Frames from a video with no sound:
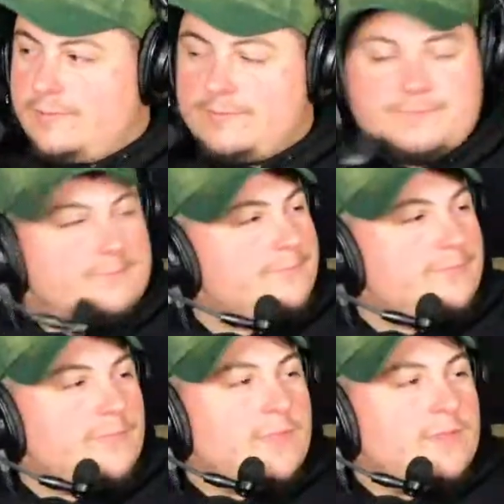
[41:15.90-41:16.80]
And then
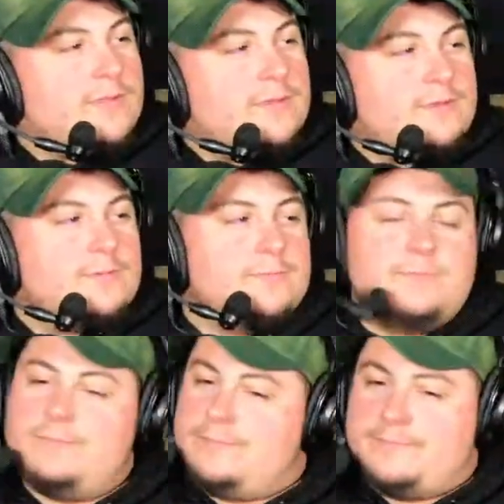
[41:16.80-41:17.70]
here comes Nicole,
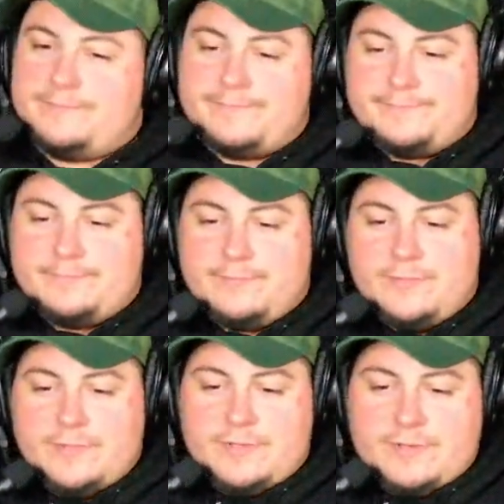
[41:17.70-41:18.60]
and